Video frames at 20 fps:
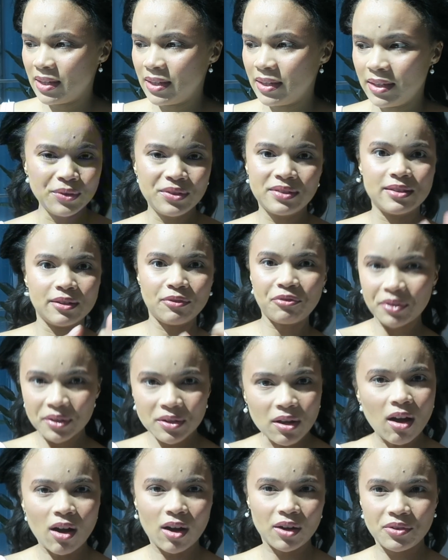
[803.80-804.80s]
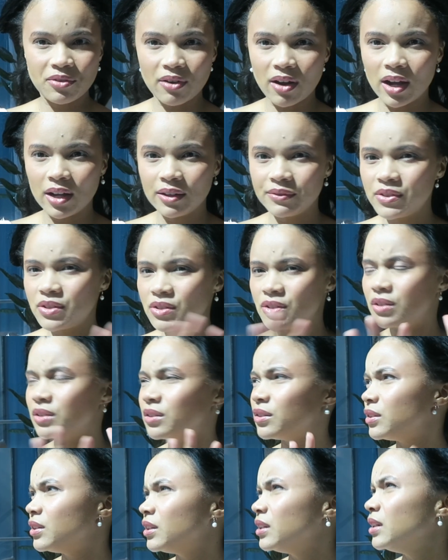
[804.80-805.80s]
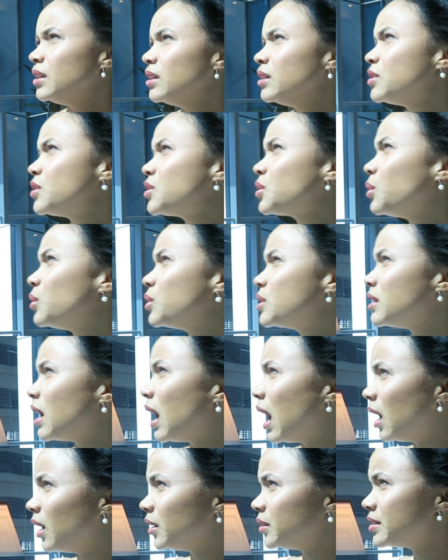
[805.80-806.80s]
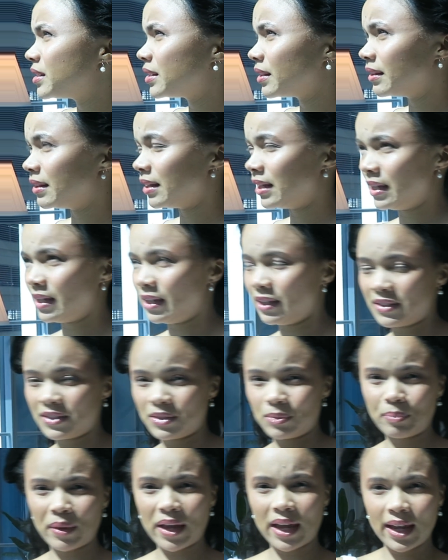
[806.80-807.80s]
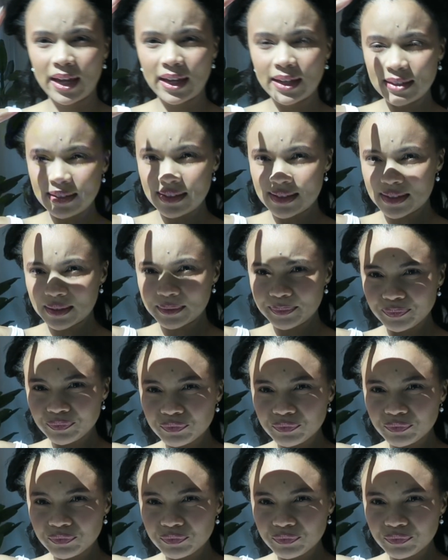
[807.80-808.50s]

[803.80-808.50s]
use different hard drives to sort out the space,